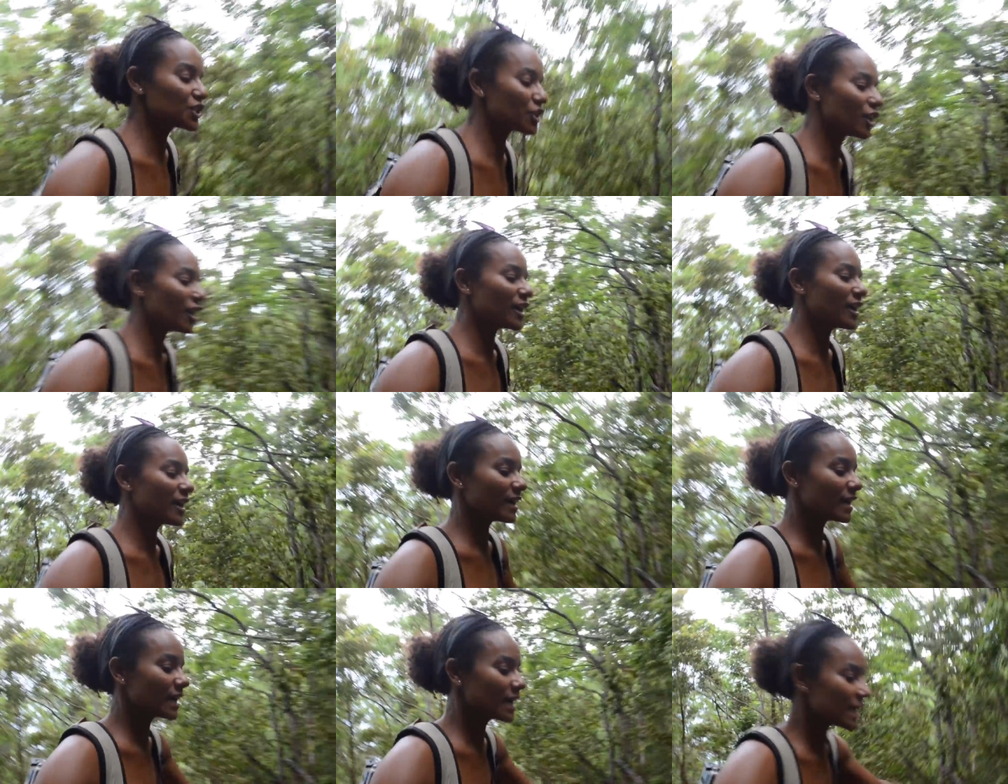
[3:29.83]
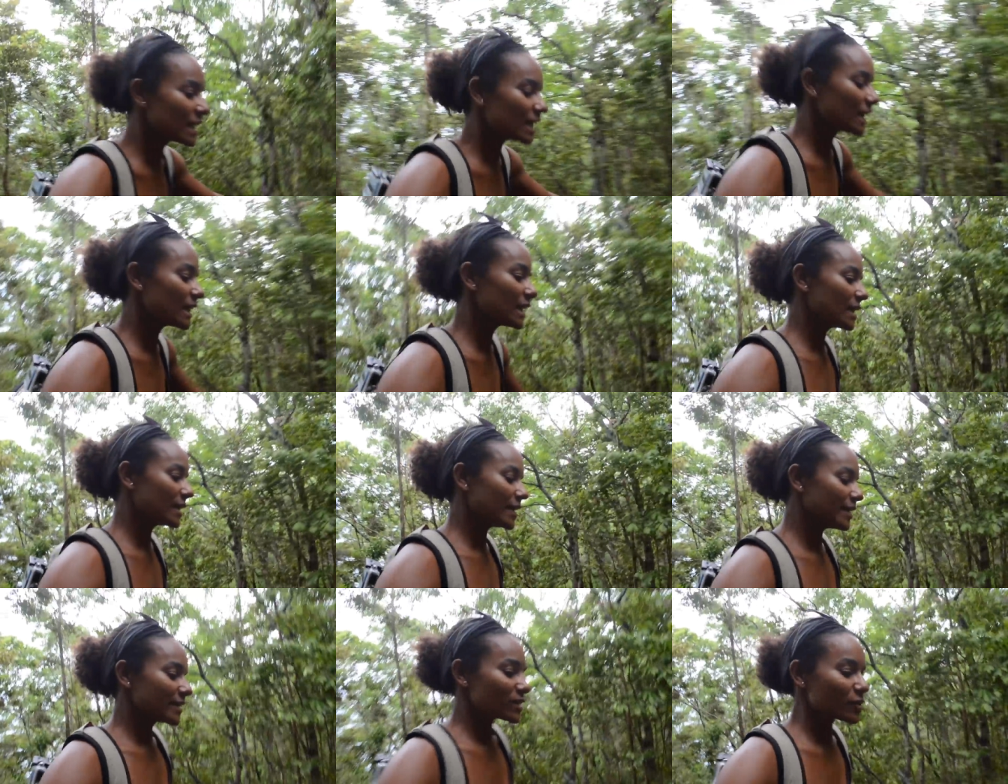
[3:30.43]
sure
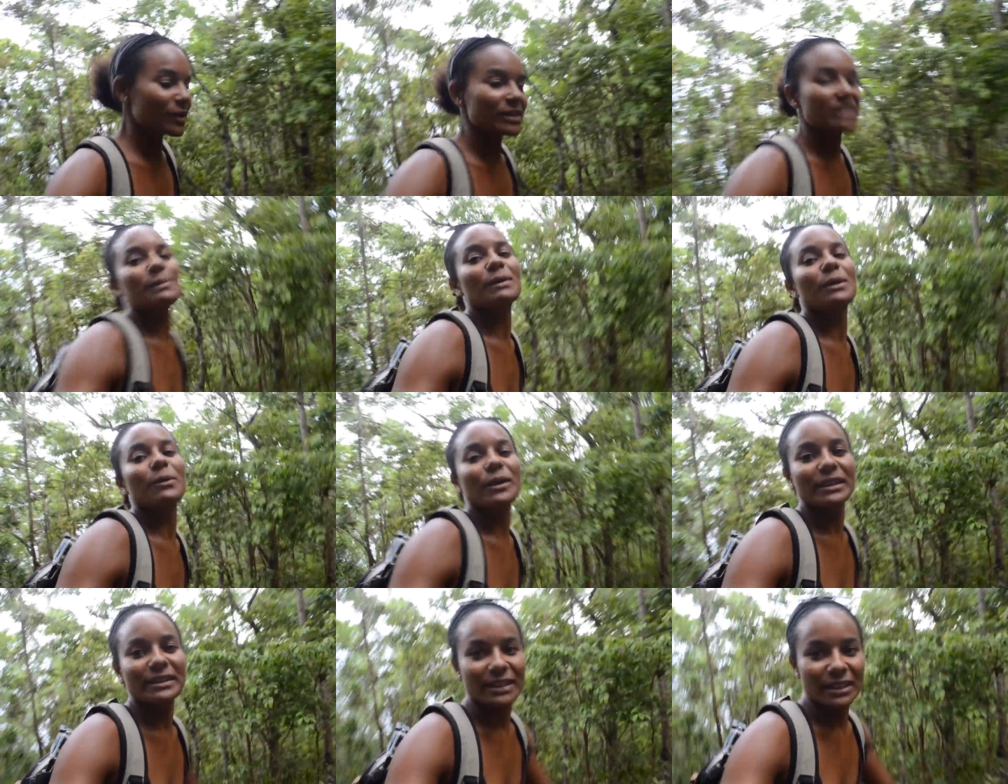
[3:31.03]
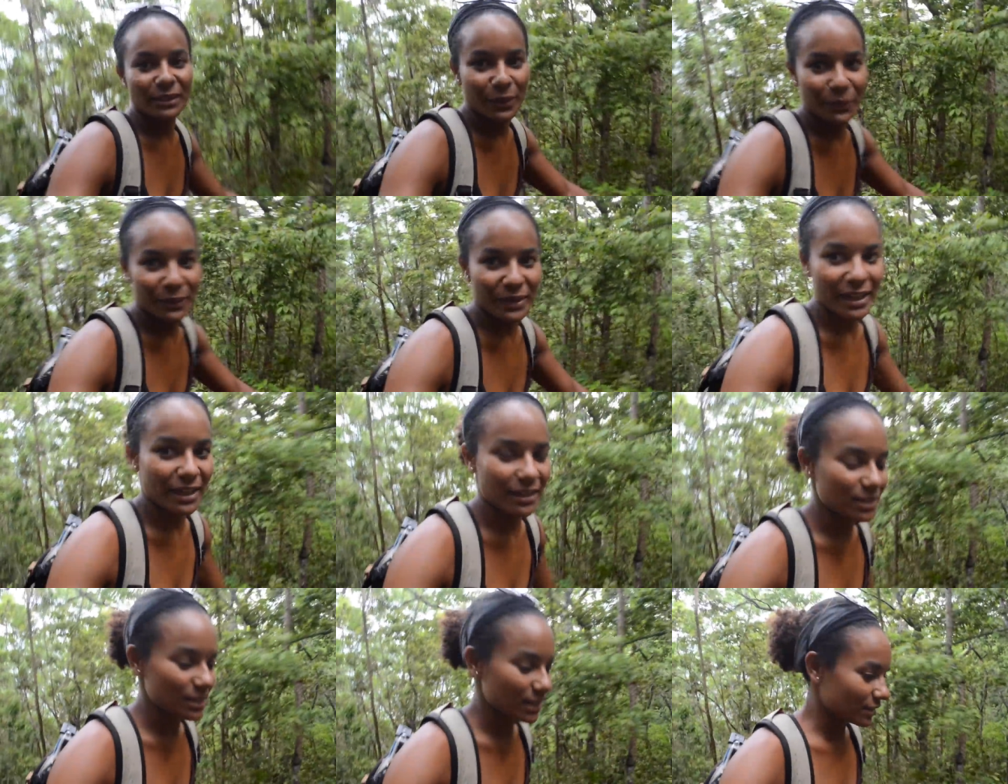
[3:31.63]
it's going to be worth it when we
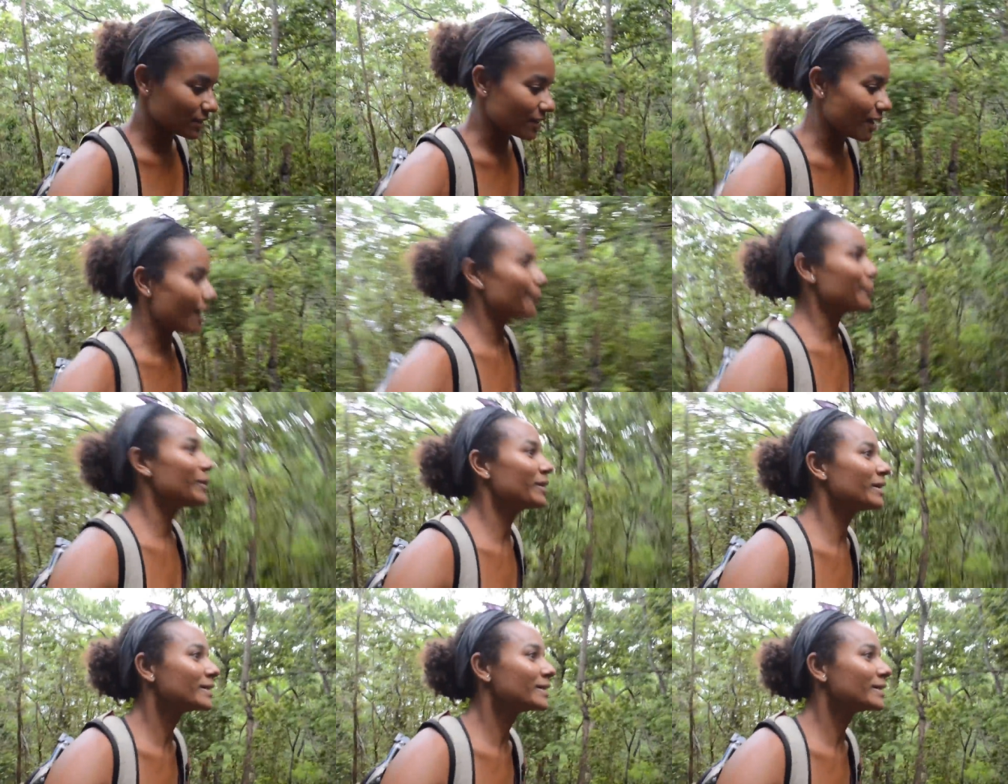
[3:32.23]
get to the top.